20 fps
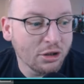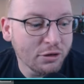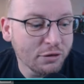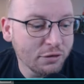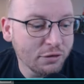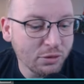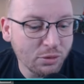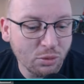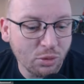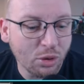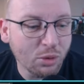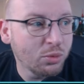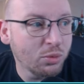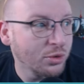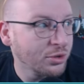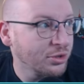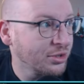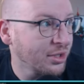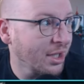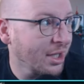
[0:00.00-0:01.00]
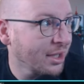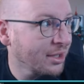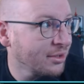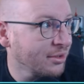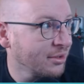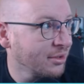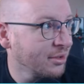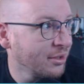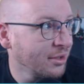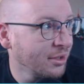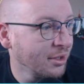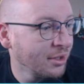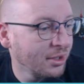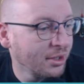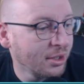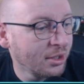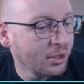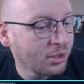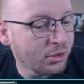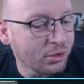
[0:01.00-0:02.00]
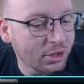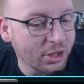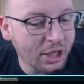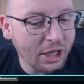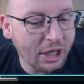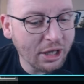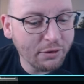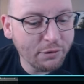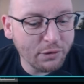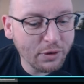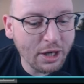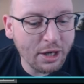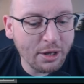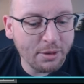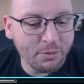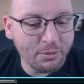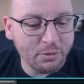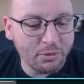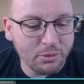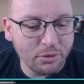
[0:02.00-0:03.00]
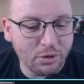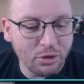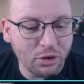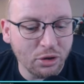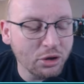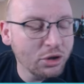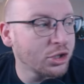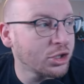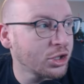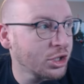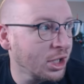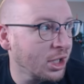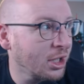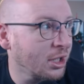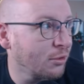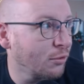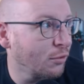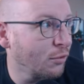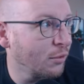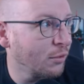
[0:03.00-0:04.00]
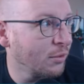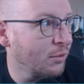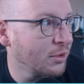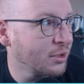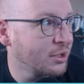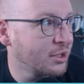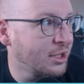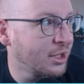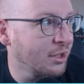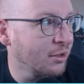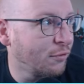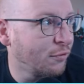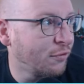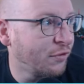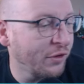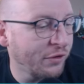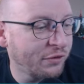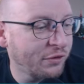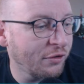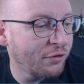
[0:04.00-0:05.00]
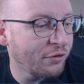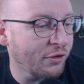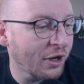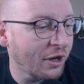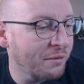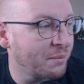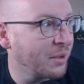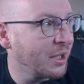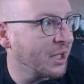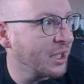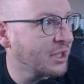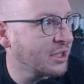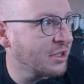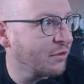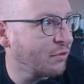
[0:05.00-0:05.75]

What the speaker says: off. What was that? Going to give Urshel till 55 minutes.